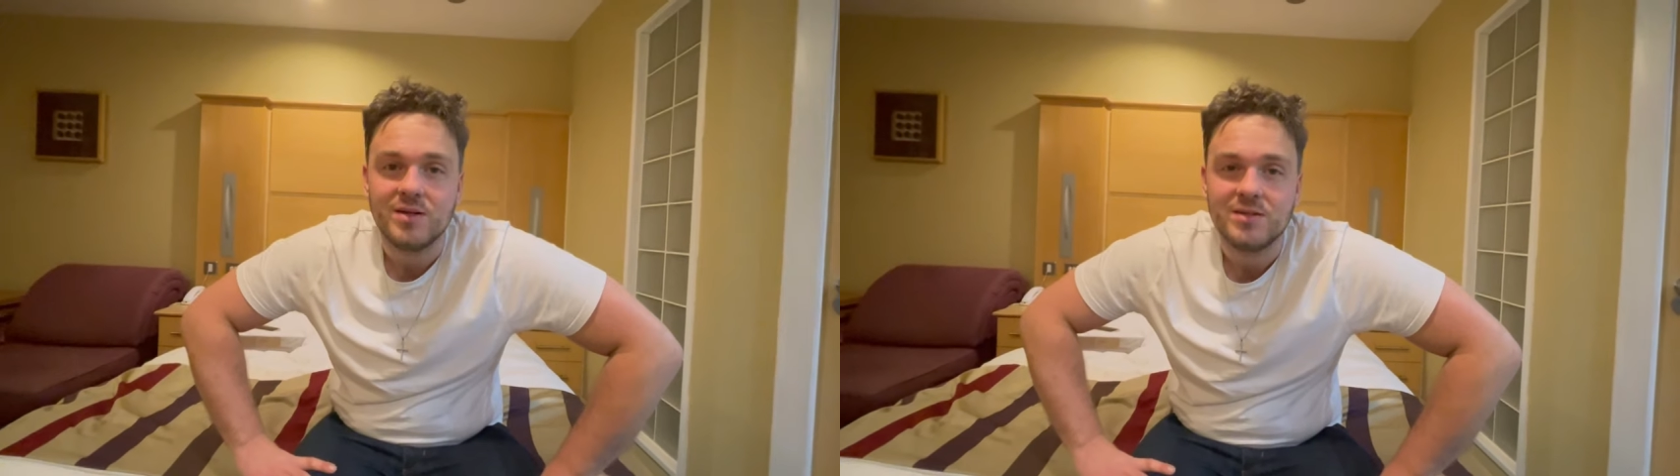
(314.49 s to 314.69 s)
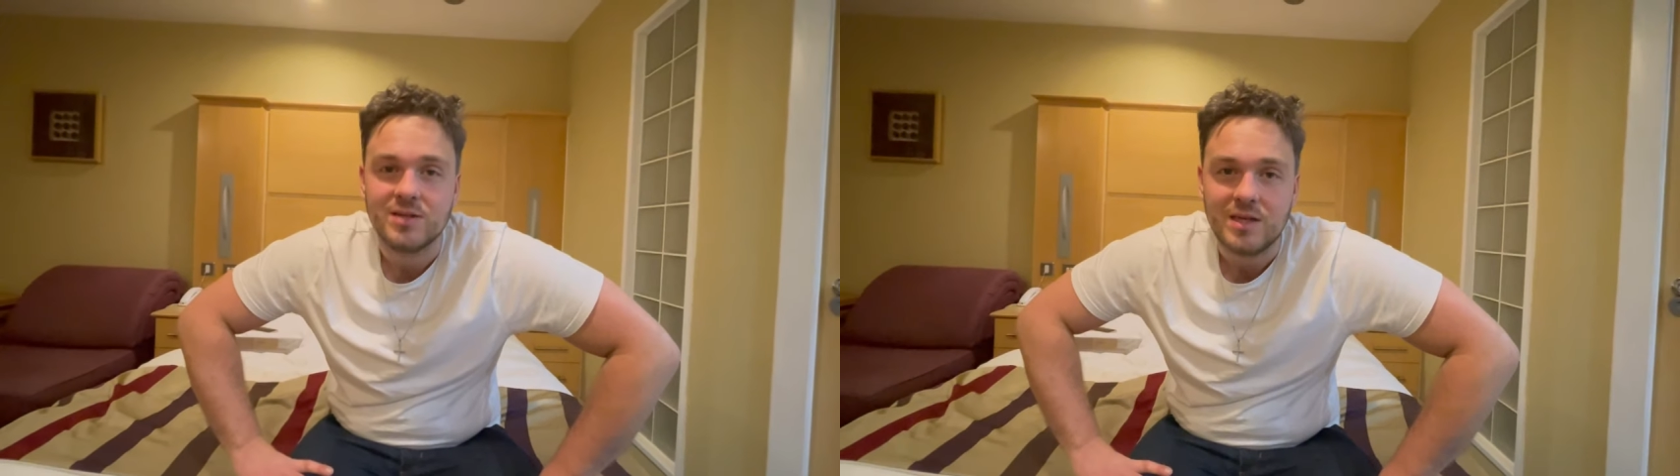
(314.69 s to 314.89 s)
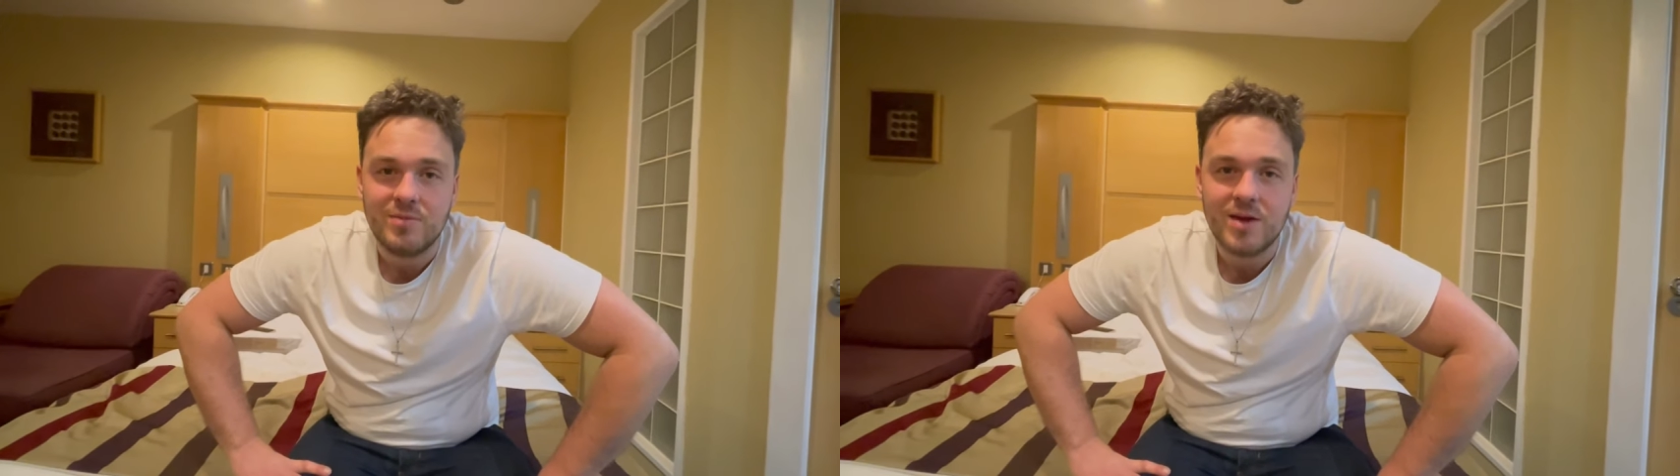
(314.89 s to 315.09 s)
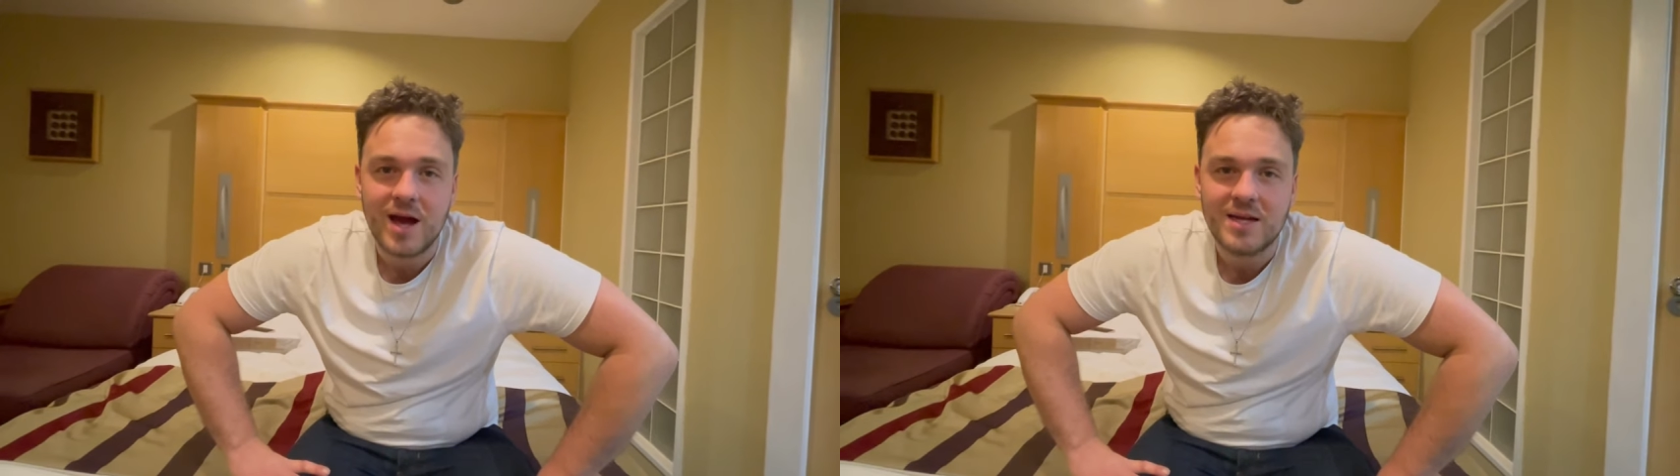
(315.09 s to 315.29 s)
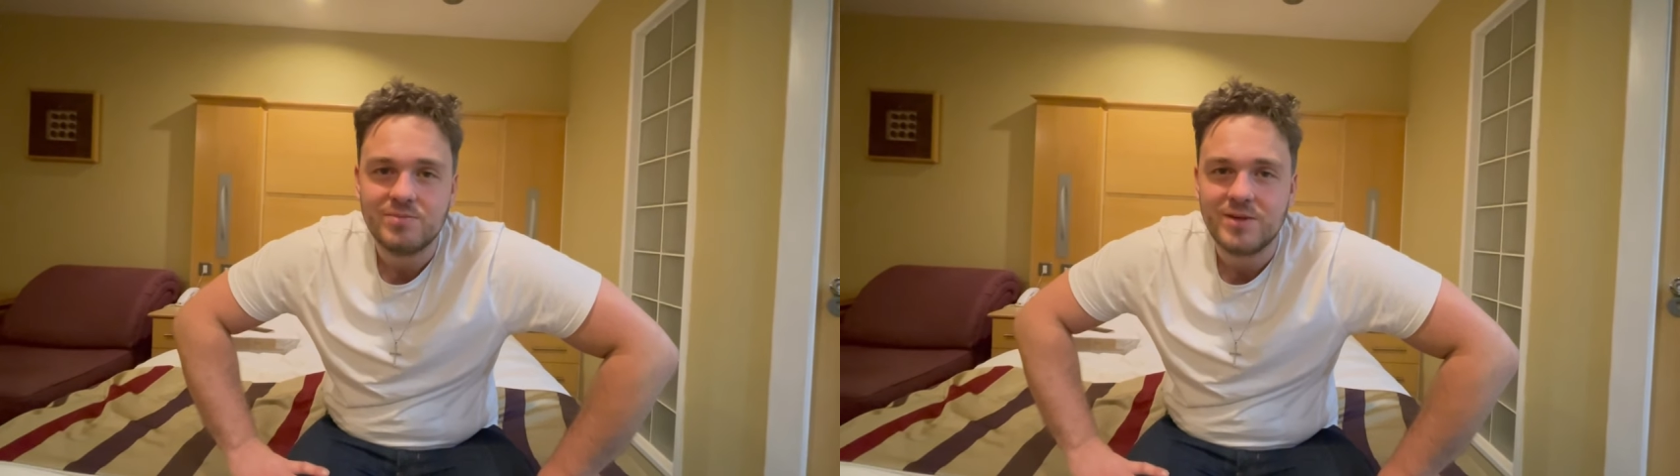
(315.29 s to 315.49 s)
So keep your
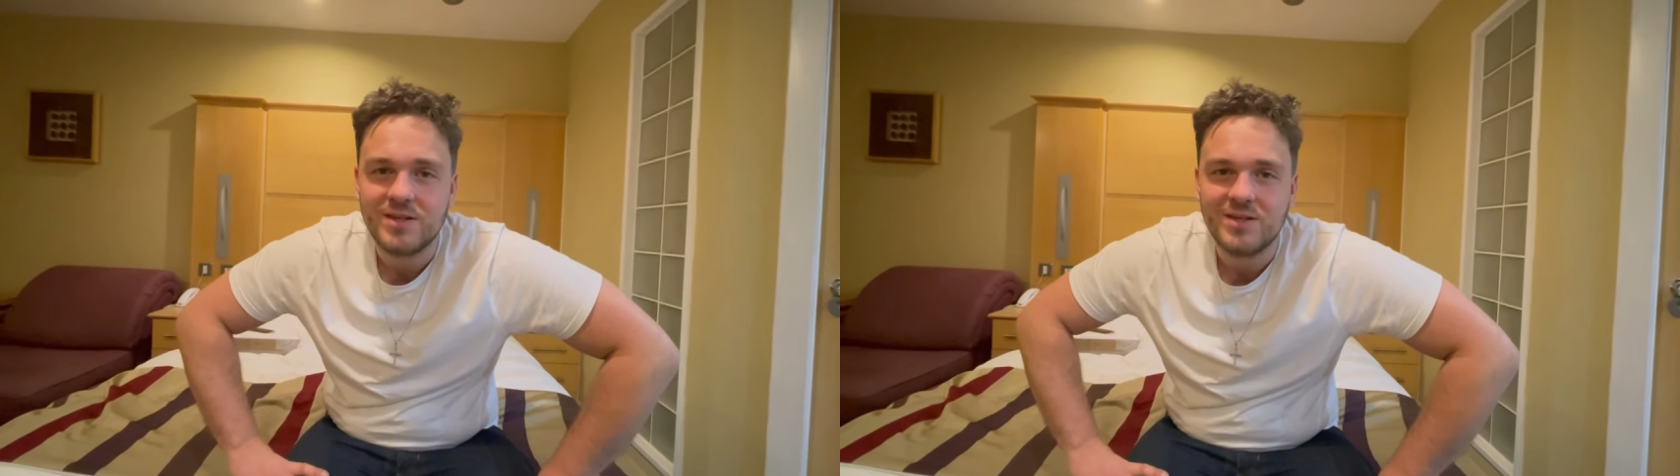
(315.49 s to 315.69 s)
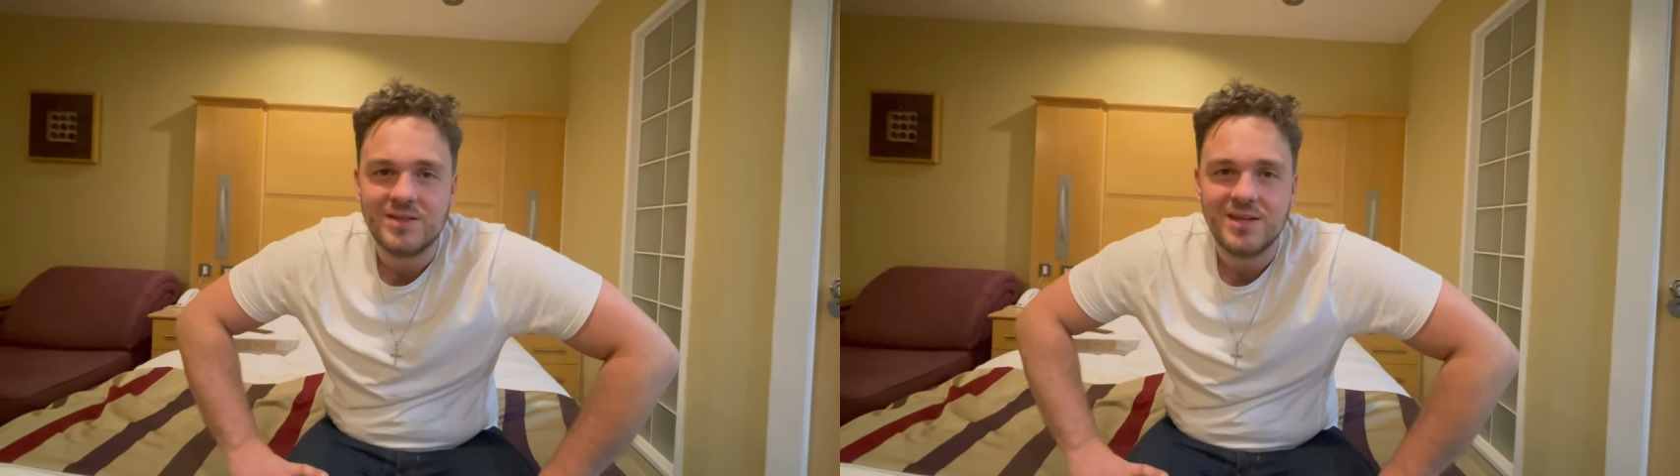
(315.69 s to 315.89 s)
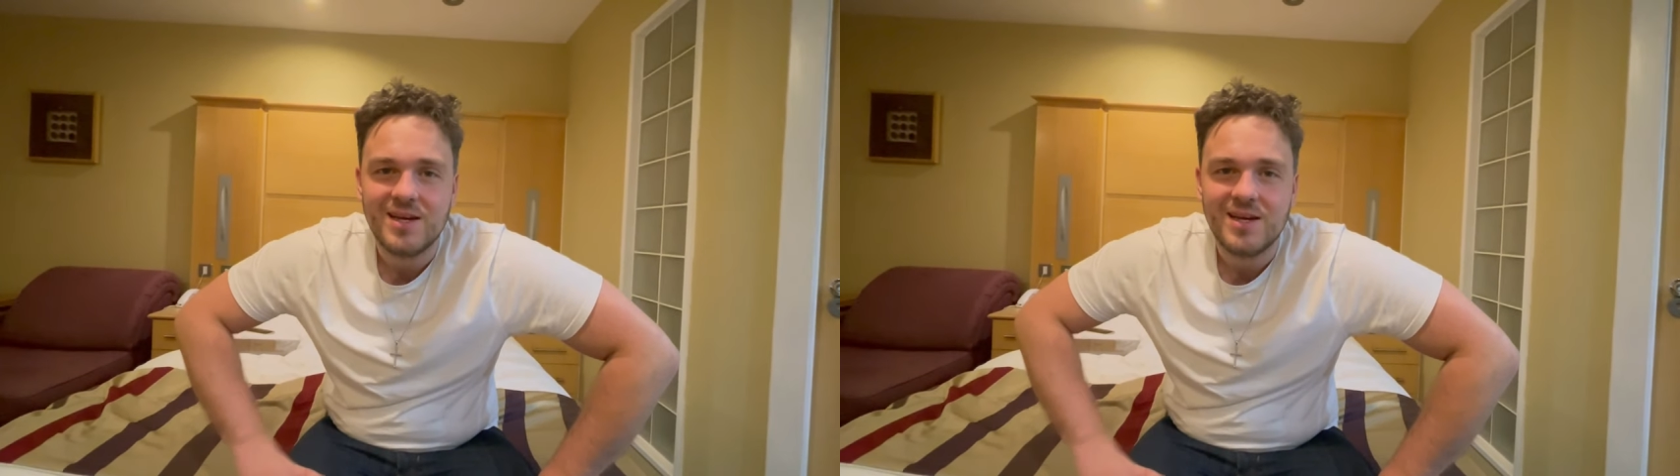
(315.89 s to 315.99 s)
eyes peeled.